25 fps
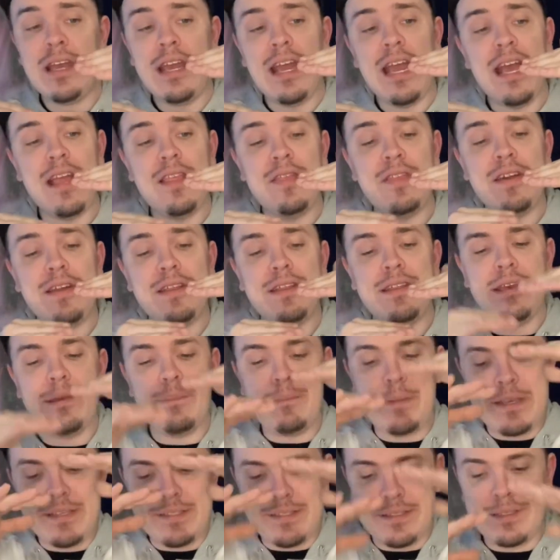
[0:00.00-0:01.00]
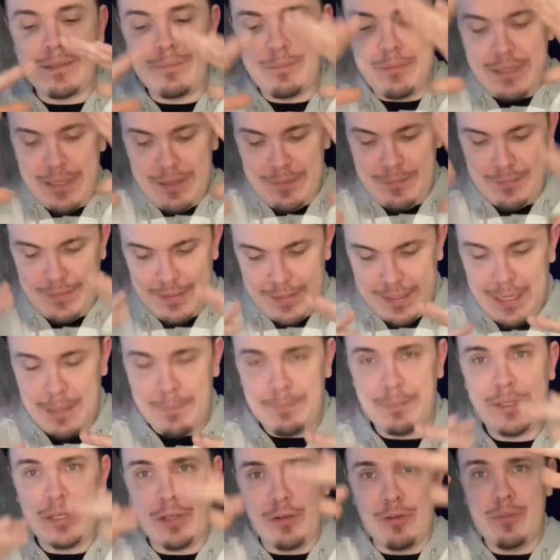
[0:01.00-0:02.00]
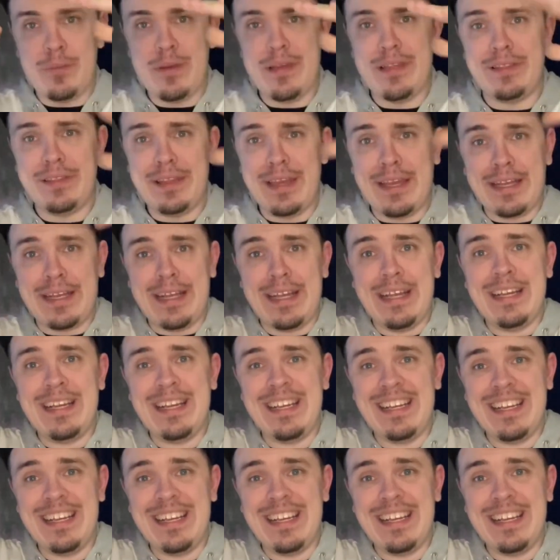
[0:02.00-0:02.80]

and then it basically becomes like a pyramid. Like,